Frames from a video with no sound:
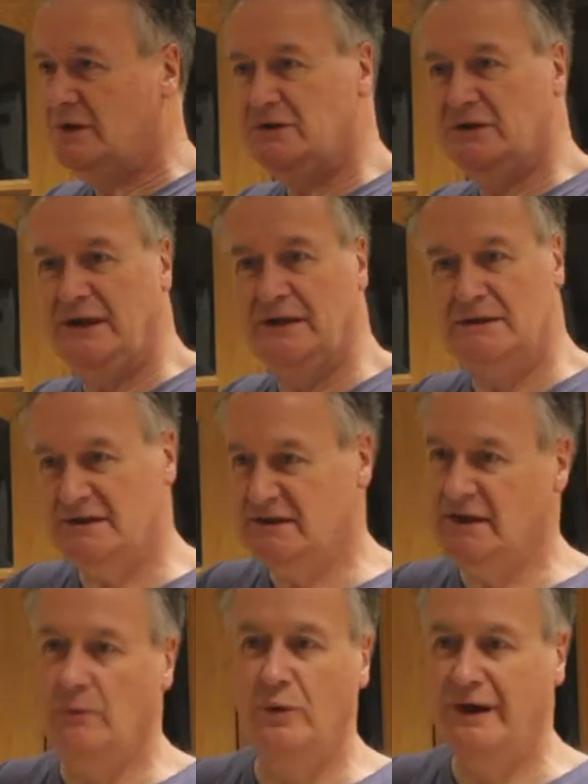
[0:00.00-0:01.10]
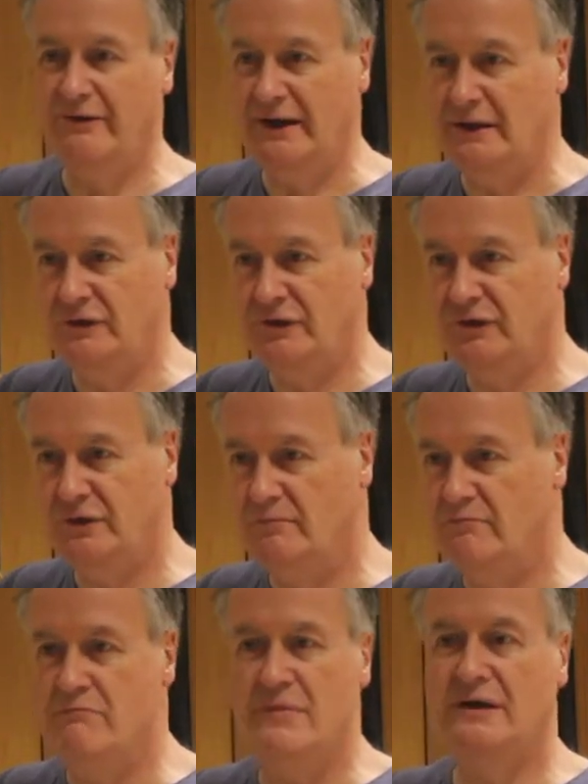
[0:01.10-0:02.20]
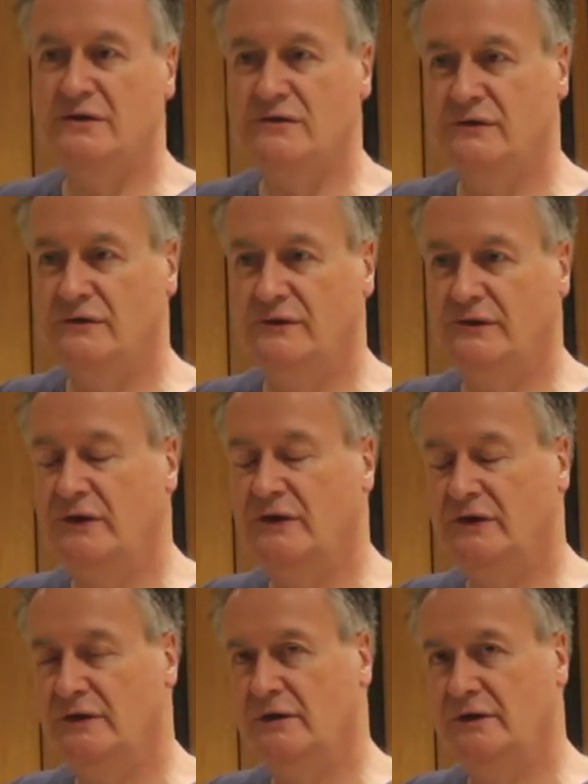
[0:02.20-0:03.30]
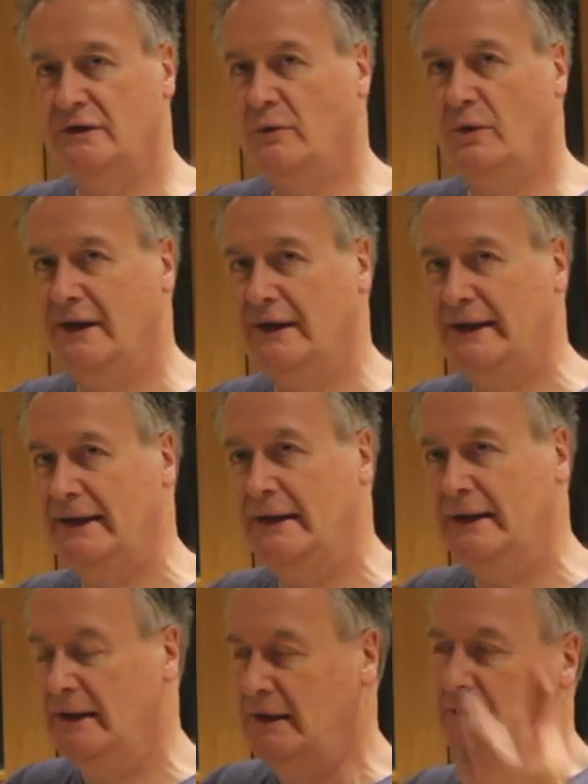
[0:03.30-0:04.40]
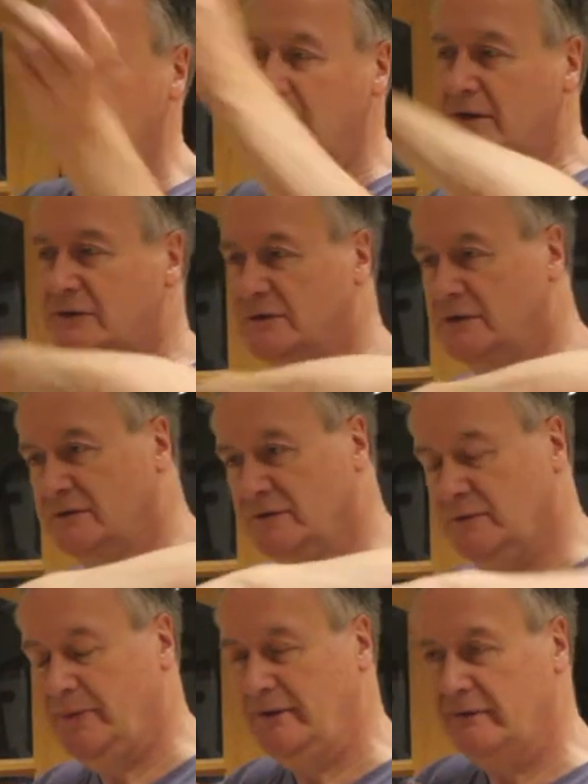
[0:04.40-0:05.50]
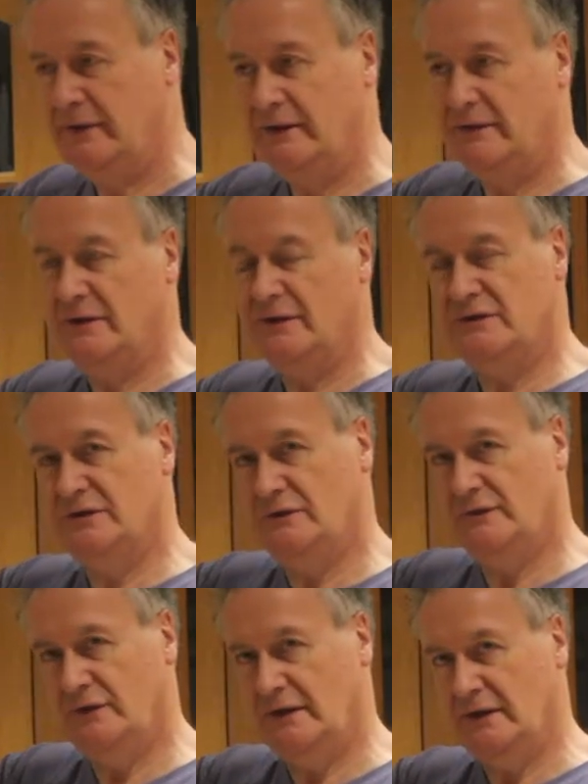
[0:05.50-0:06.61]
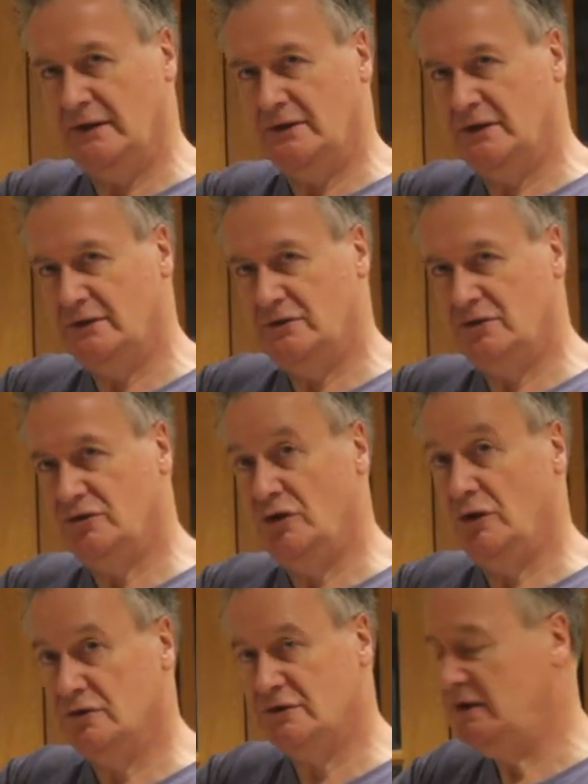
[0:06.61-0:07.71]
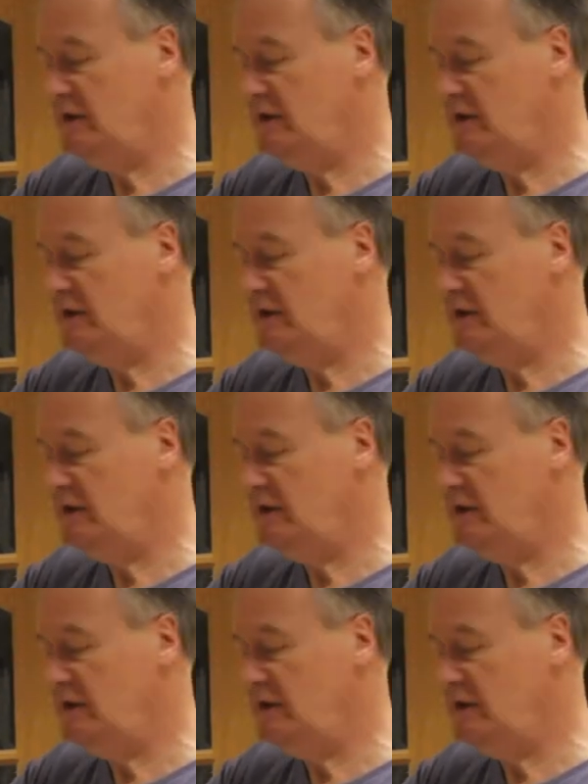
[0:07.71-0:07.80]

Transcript: chain and somewhere else, much further away, where the structure was bent round and the sulfide link then just locks it